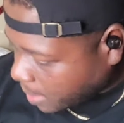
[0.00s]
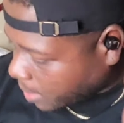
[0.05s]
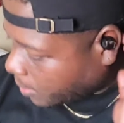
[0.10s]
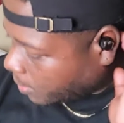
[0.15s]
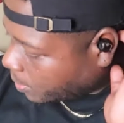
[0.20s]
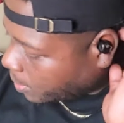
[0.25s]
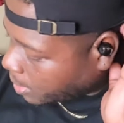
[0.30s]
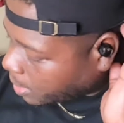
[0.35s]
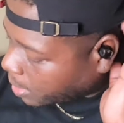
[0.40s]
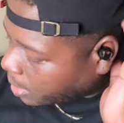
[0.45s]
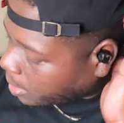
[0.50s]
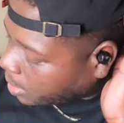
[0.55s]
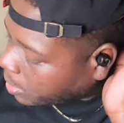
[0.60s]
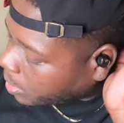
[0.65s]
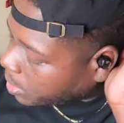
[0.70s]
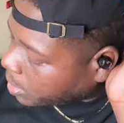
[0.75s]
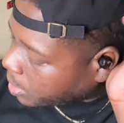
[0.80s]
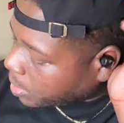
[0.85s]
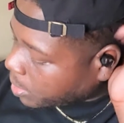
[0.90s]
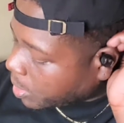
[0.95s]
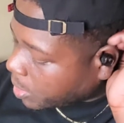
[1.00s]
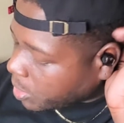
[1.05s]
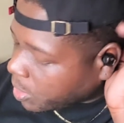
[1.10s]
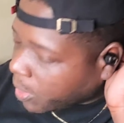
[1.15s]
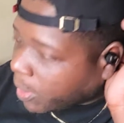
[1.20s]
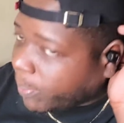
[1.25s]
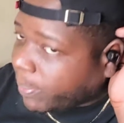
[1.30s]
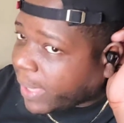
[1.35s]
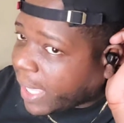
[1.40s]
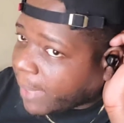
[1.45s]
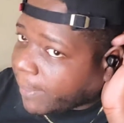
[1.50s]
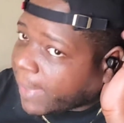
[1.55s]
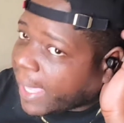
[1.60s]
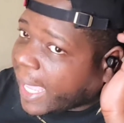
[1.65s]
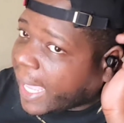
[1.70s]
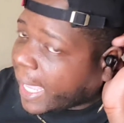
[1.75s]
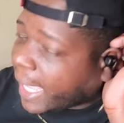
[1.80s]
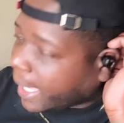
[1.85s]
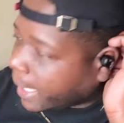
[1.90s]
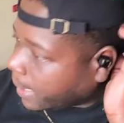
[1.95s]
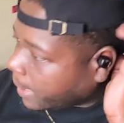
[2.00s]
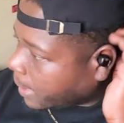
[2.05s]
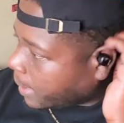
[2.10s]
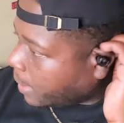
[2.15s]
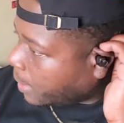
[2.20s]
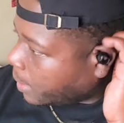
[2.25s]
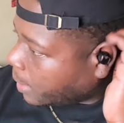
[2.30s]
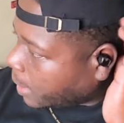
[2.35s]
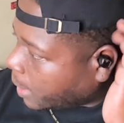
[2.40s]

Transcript: yo, you're a big man.